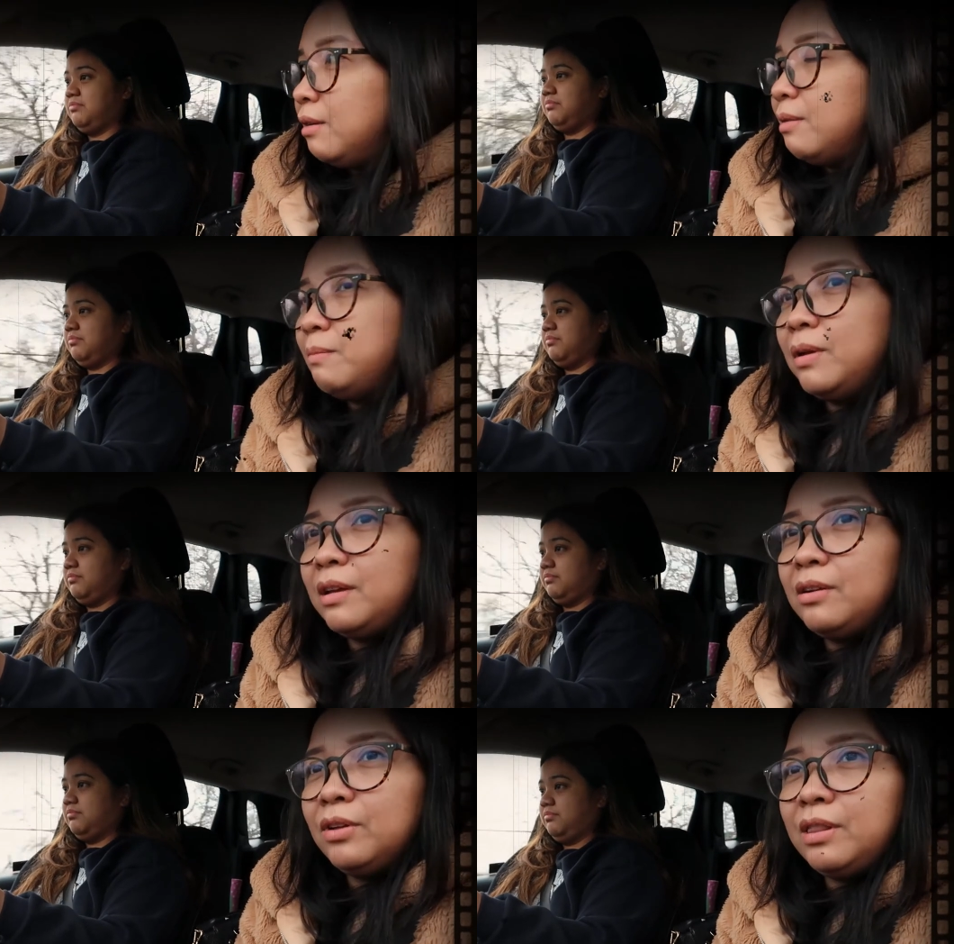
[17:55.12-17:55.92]
Speaker 1: Oh my
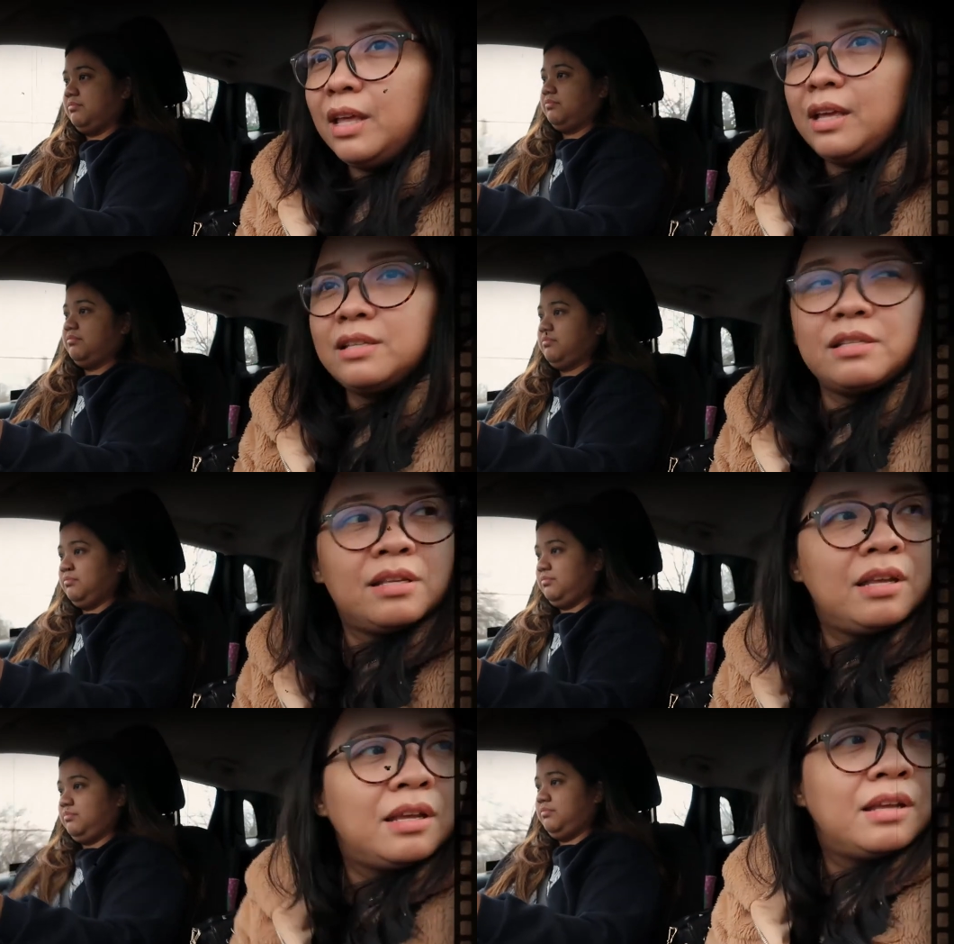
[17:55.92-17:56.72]
goodness.
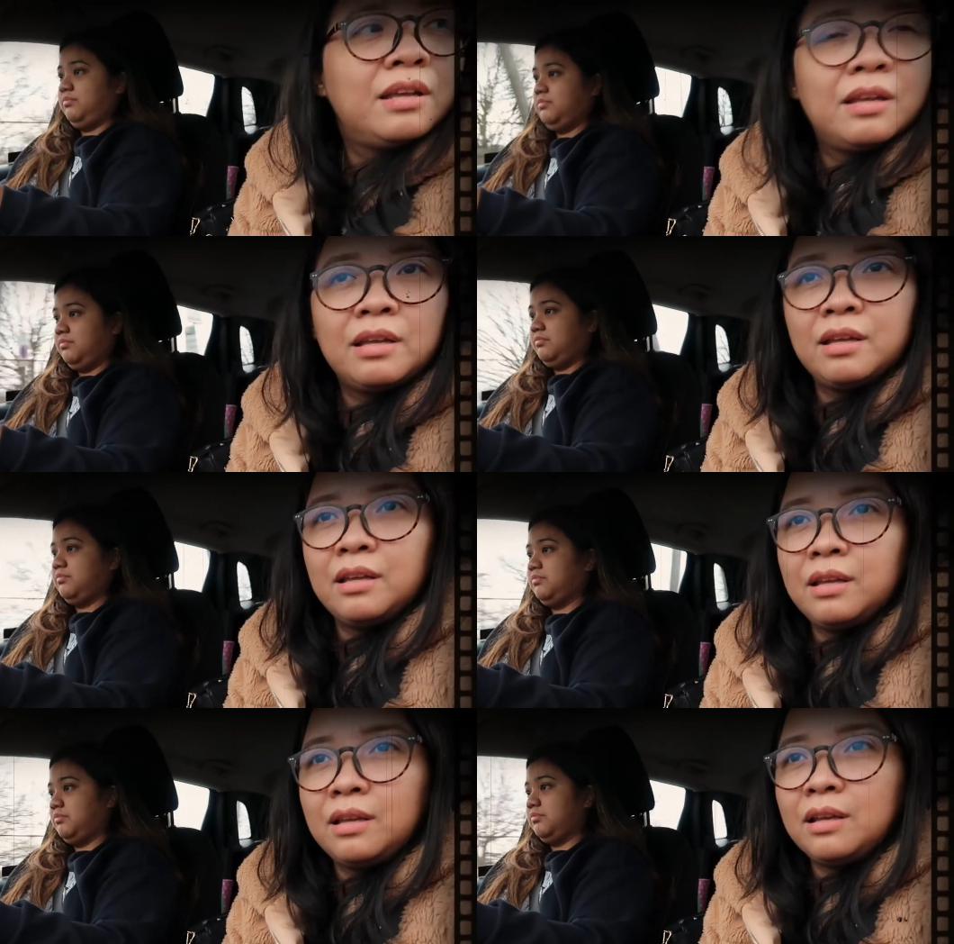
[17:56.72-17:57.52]

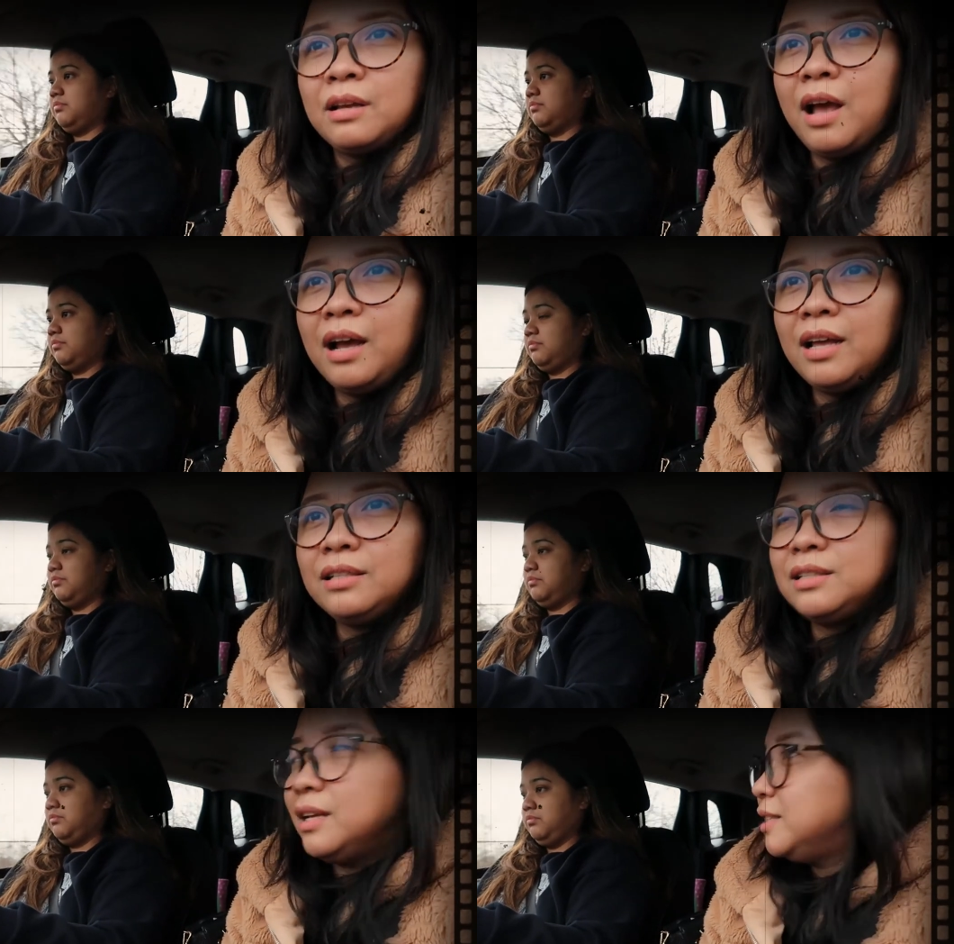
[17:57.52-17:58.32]

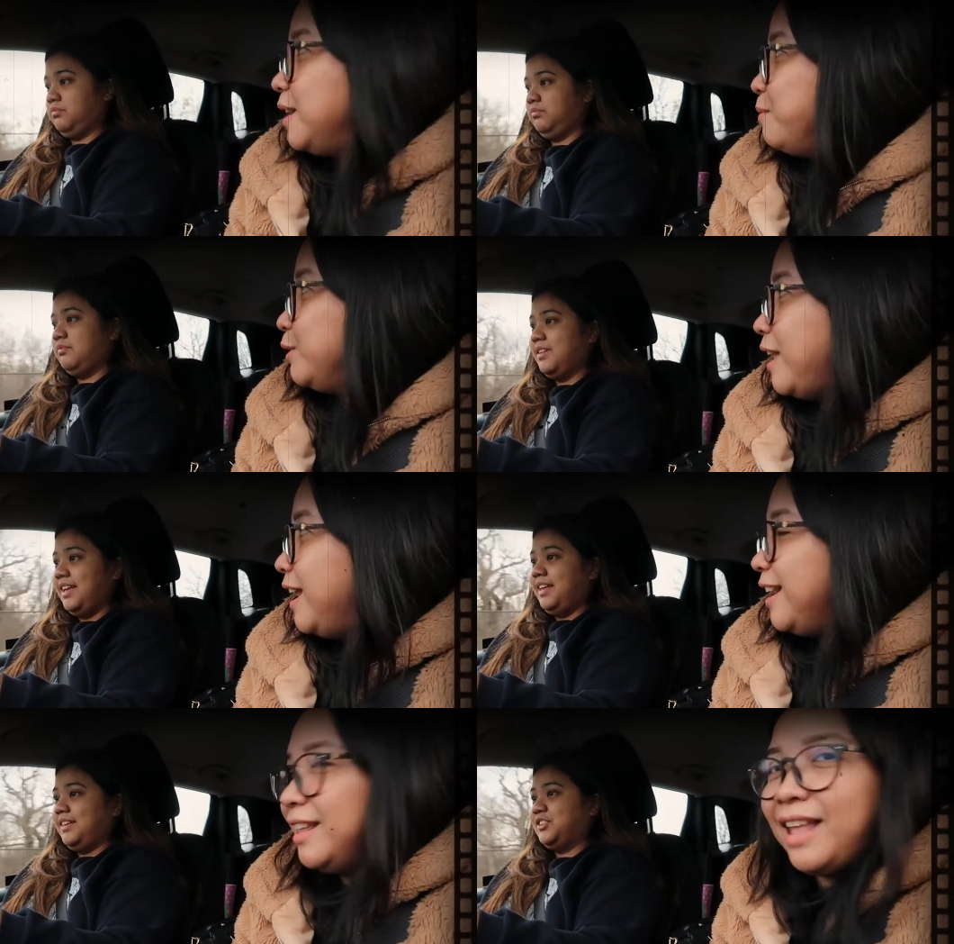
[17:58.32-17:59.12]
Gagasgasan mo
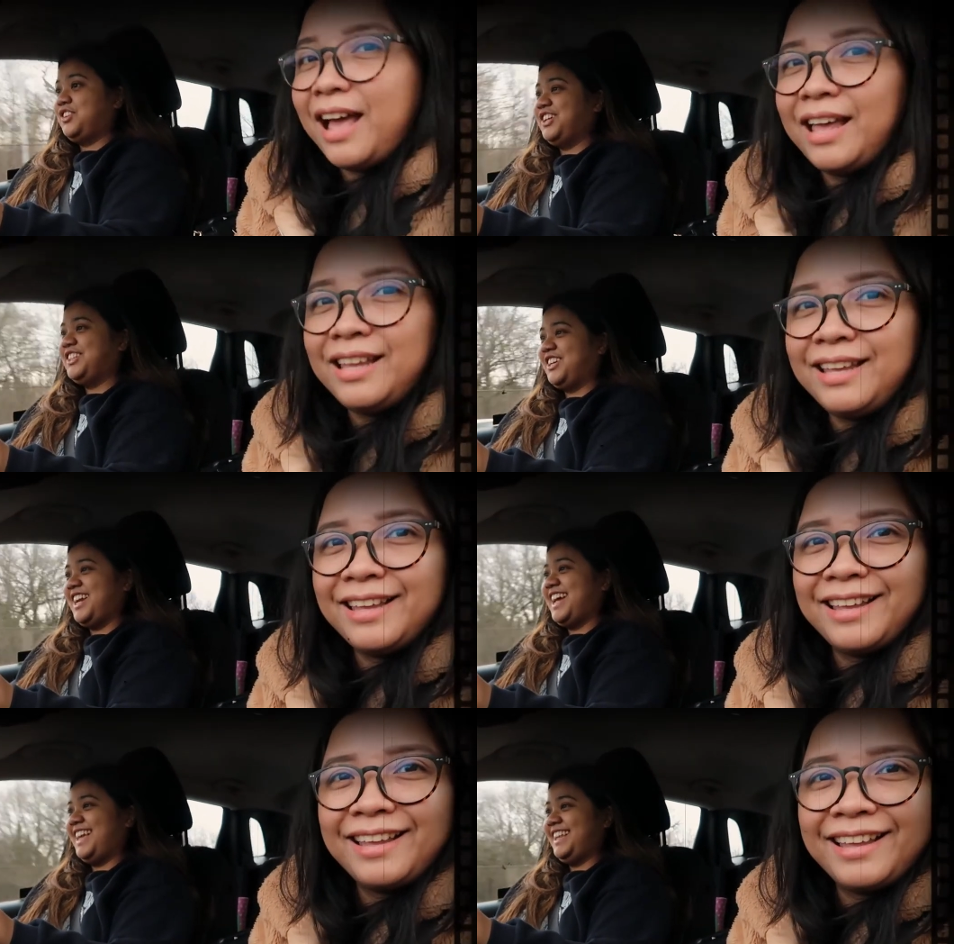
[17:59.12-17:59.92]
talaga, day. Sorry,
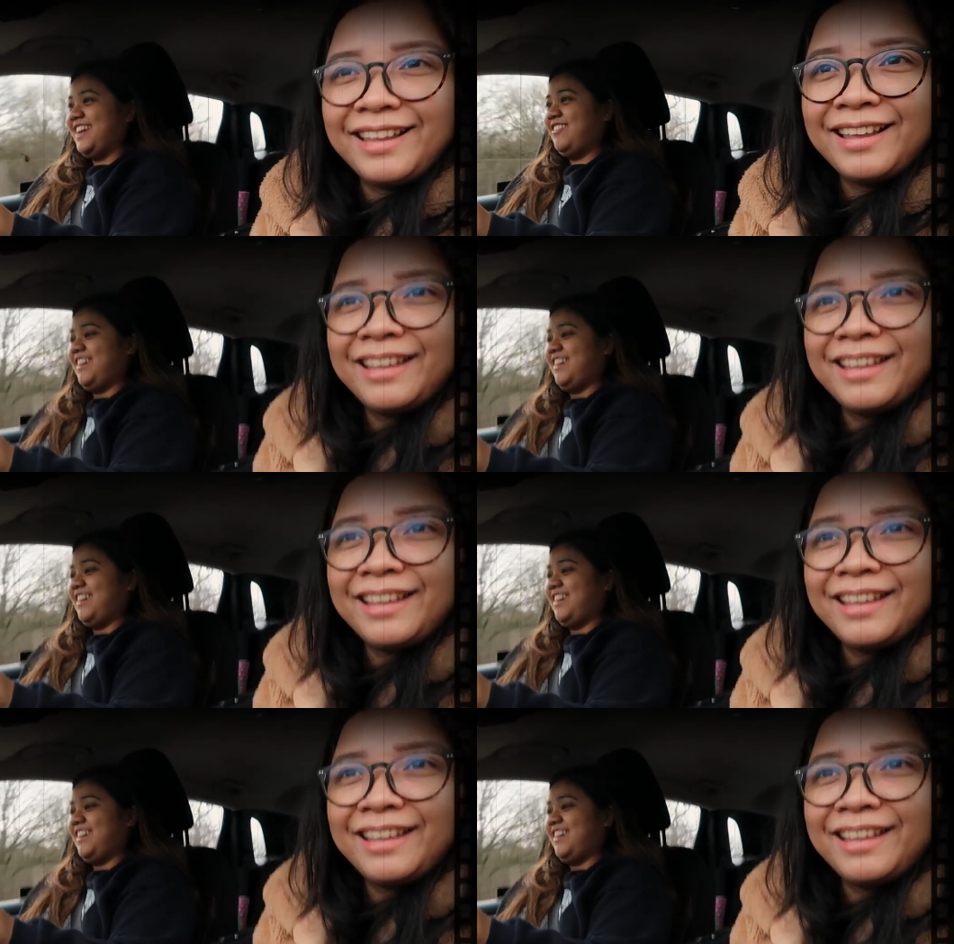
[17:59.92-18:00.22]
nakita ko